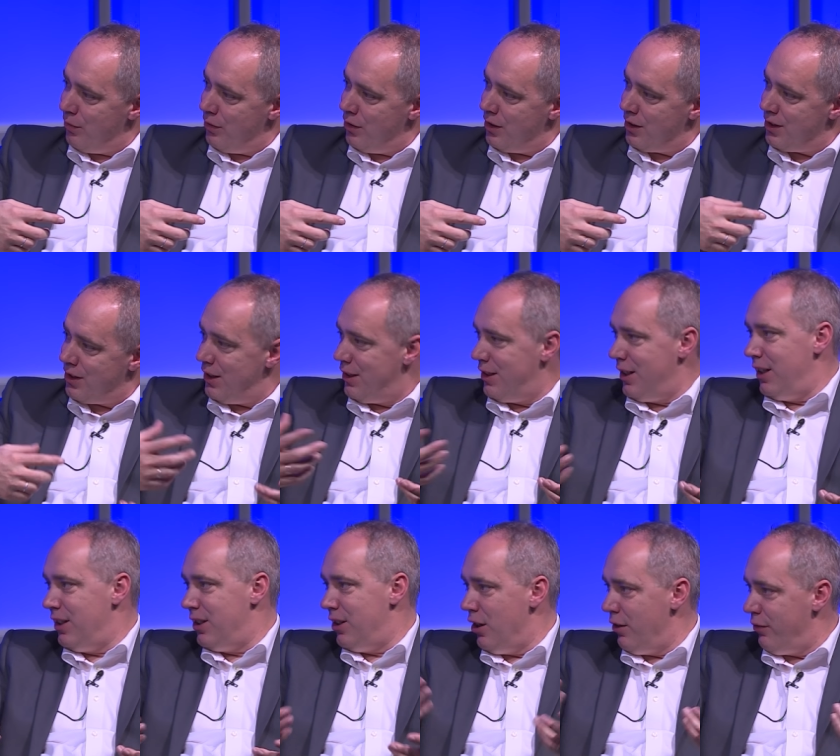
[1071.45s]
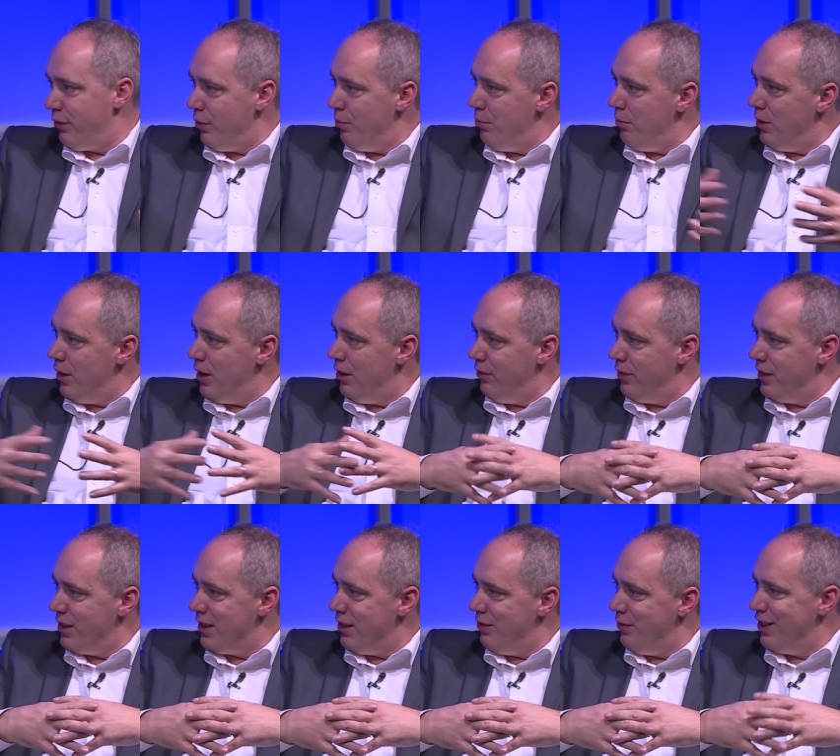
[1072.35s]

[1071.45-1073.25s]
the cities, you know, from uh, Visit,